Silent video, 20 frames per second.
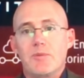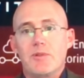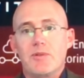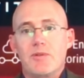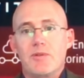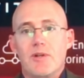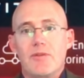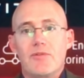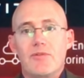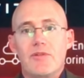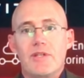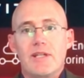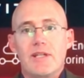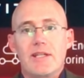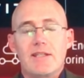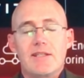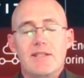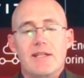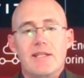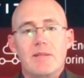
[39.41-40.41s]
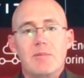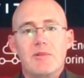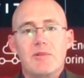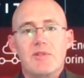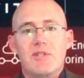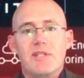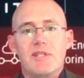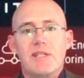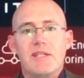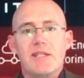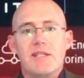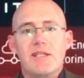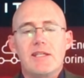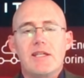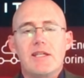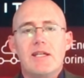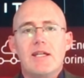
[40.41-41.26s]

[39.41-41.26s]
we're offering at IWCE.